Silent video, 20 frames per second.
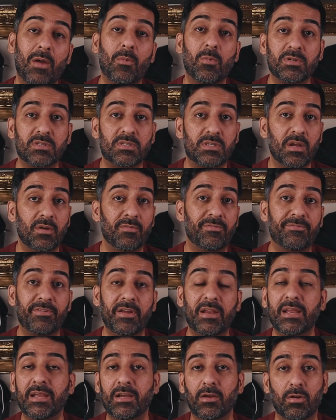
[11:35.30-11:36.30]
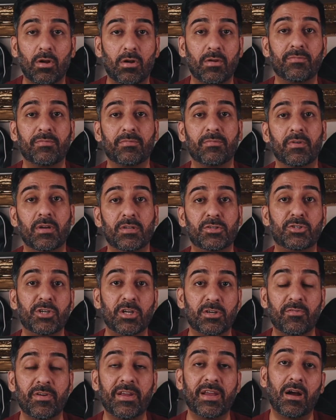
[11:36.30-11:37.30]
I was feeling a lot of
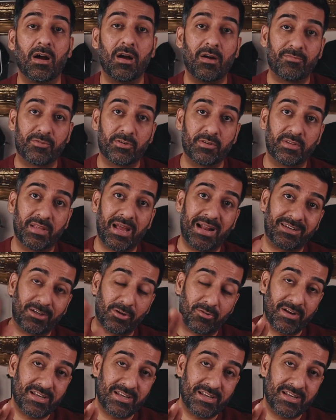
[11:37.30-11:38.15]
juddering after that